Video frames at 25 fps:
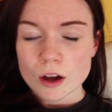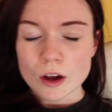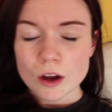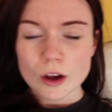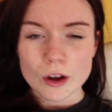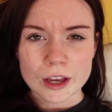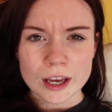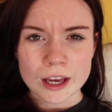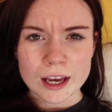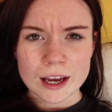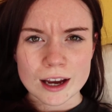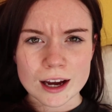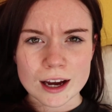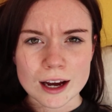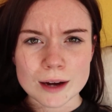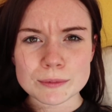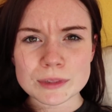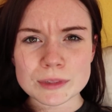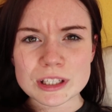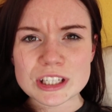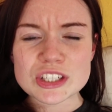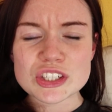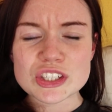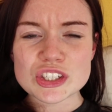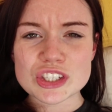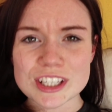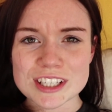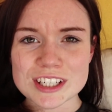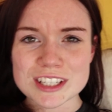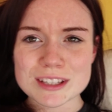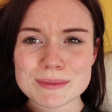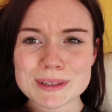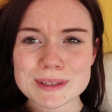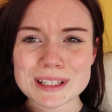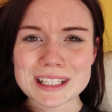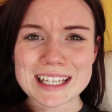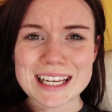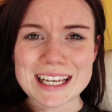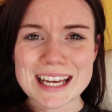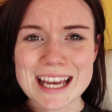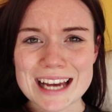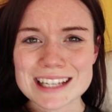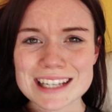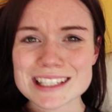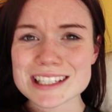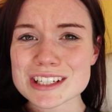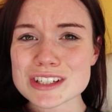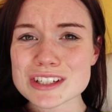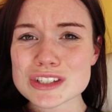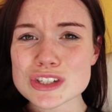Okay, I'm legitimately
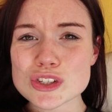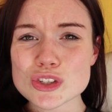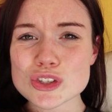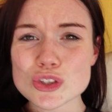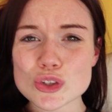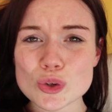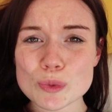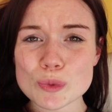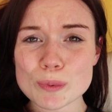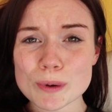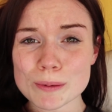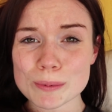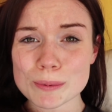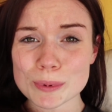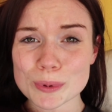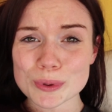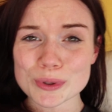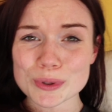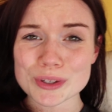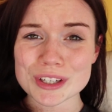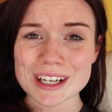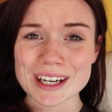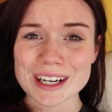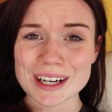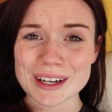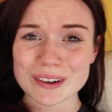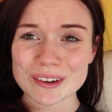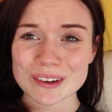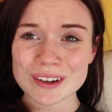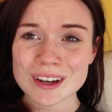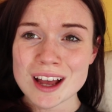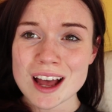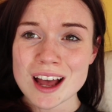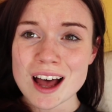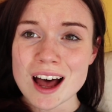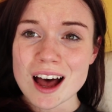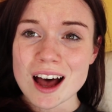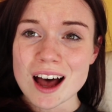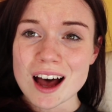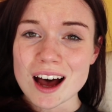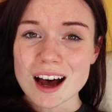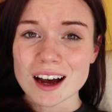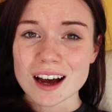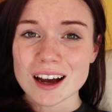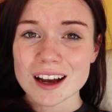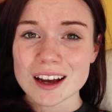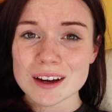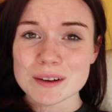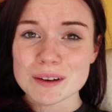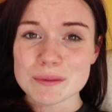getting super bored now.
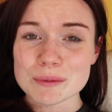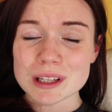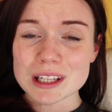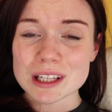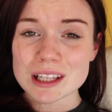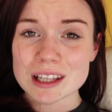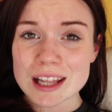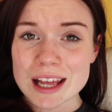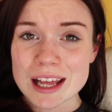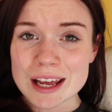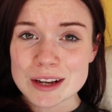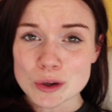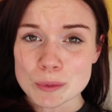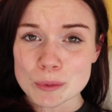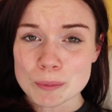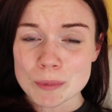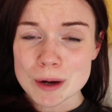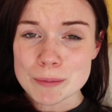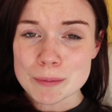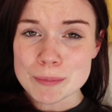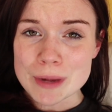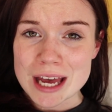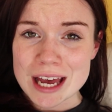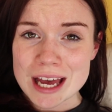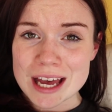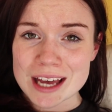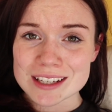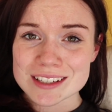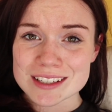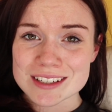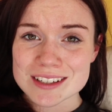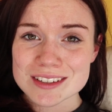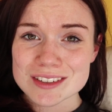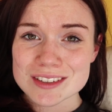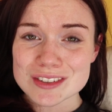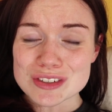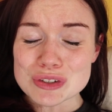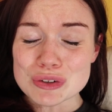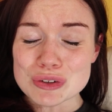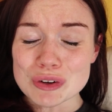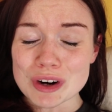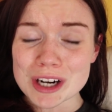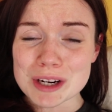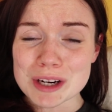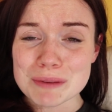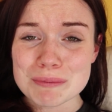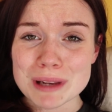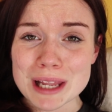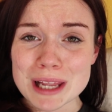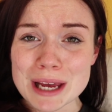I'm led on my bed,
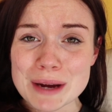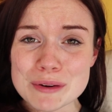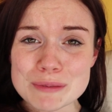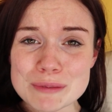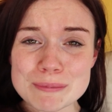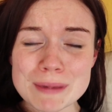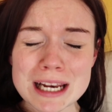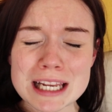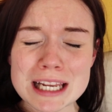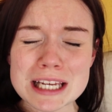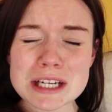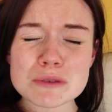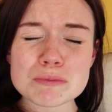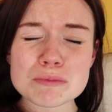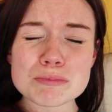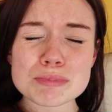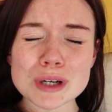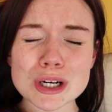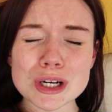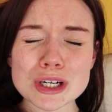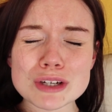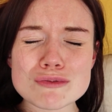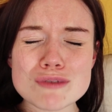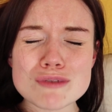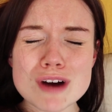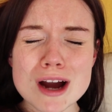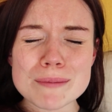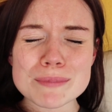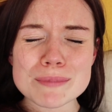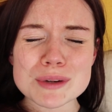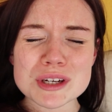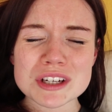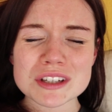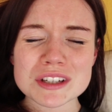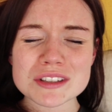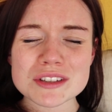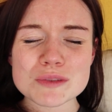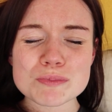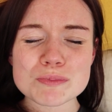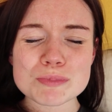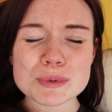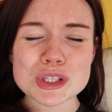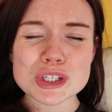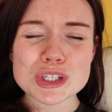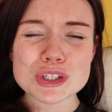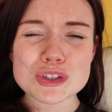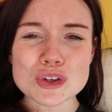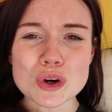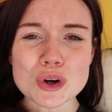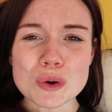trying to play with my little bunny rabbits, but
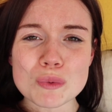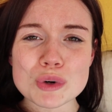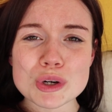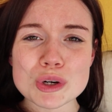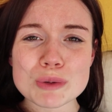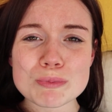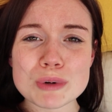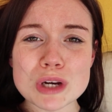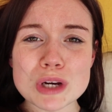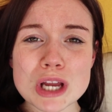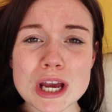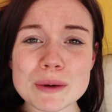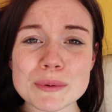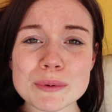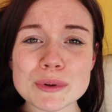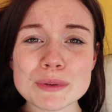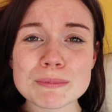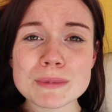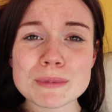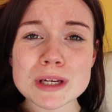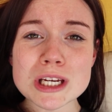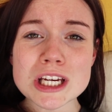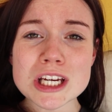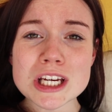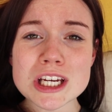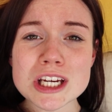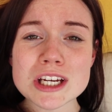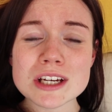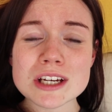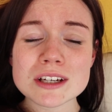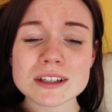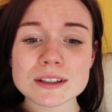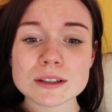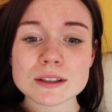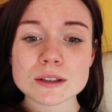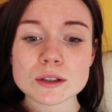they don't want to play with me.